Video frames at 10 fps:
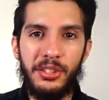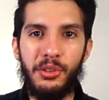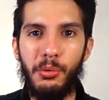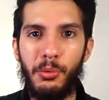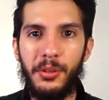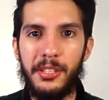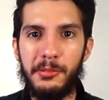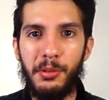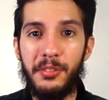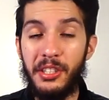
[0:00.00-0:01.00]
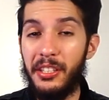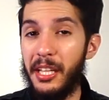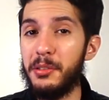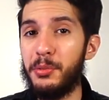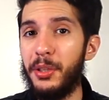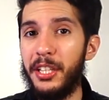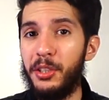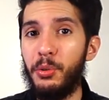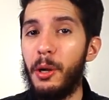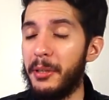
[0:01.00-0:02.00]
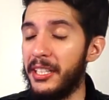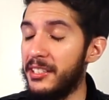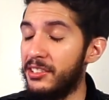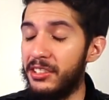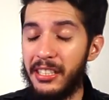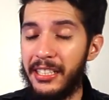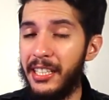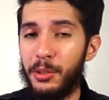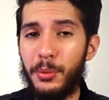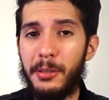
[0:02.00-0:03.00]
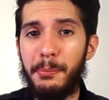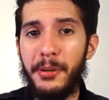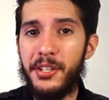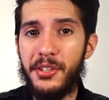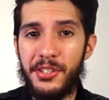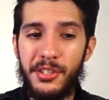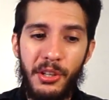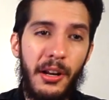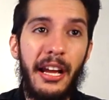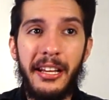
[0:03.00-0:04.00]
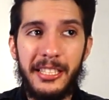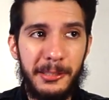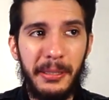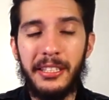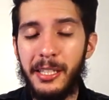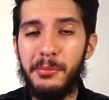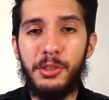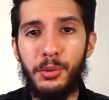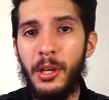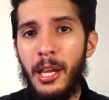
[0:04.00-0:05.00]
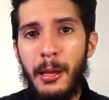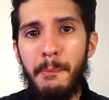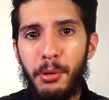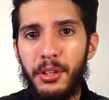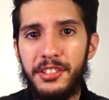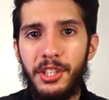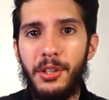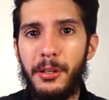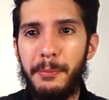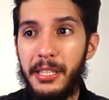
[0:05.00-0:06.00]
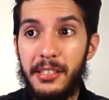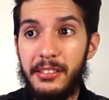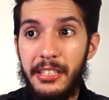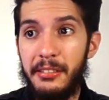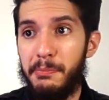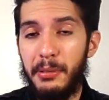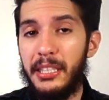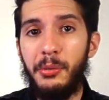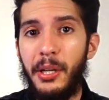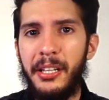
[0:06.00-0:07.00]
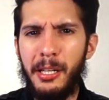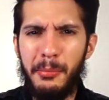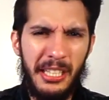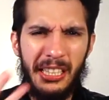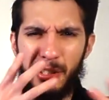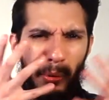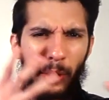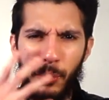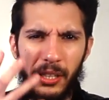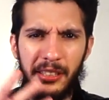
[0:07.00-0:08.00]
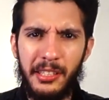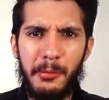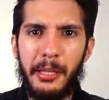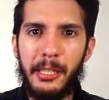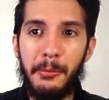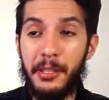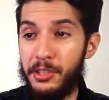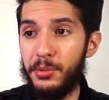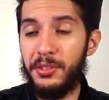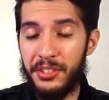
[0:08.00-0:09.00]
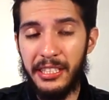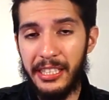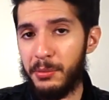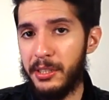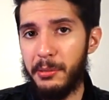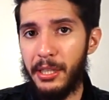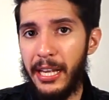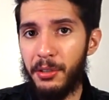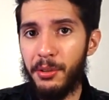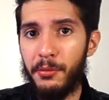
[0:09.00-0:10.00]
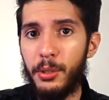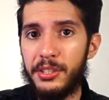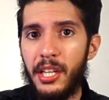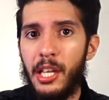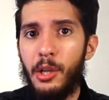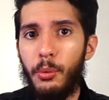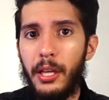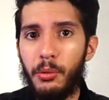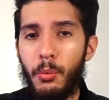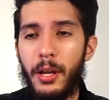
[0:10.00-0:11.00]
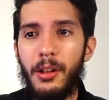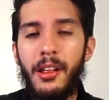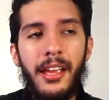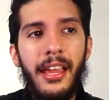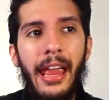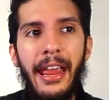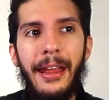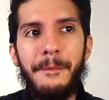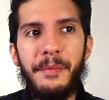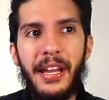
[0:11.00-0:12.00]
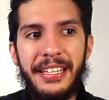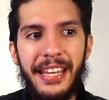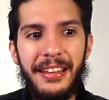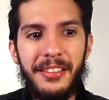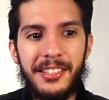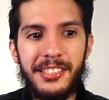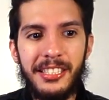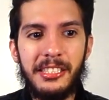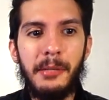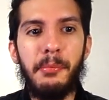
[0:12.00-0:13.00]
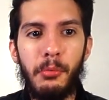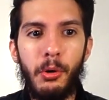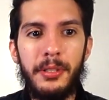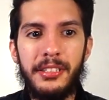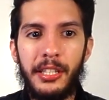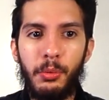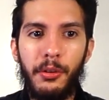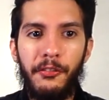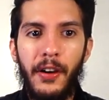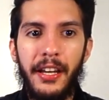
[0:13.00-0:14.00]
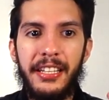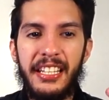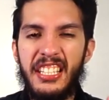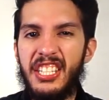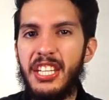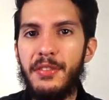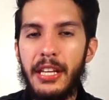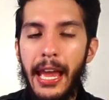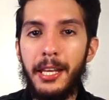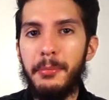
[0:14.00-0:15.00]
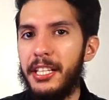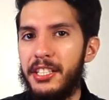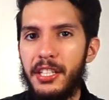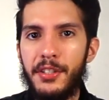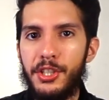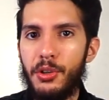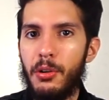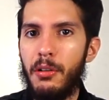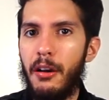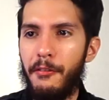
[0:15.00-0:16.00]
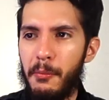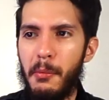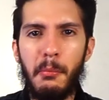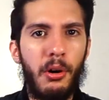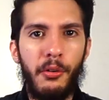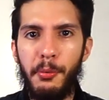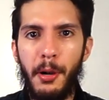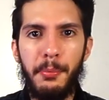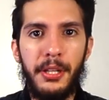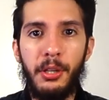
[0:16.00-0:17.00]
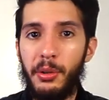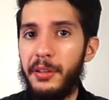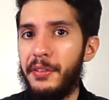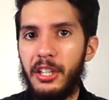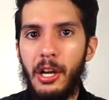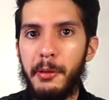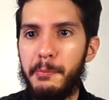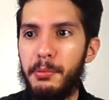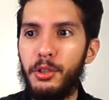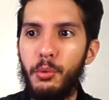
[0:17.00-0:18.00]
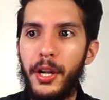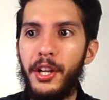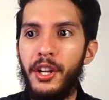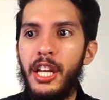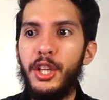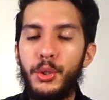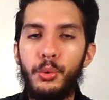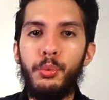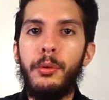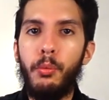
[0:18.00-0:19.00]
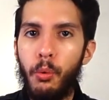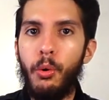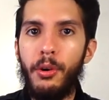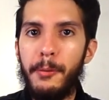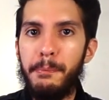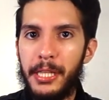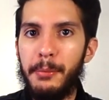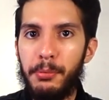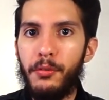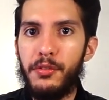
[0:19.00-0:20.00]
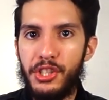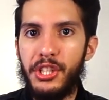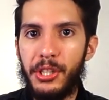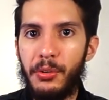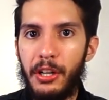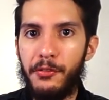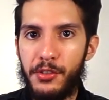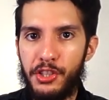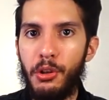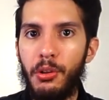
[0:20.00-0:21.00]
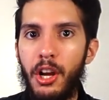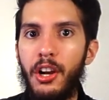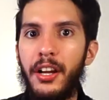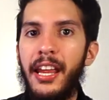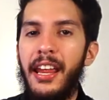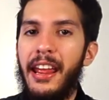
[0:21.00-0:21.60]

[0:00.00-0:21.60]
Skull role in this movie. So that was really cool. I mean, he's killer with impressions, so I expected him to pull his own because he blended right in. I mean, he's already wearing a ton of makeup, but it's cool to see that he was able to handle the voice rather well. And again, this is the type of moment that you would find in a TV animated TV show from a Marvel property or even a comic book where you reward people for sticking around for so long.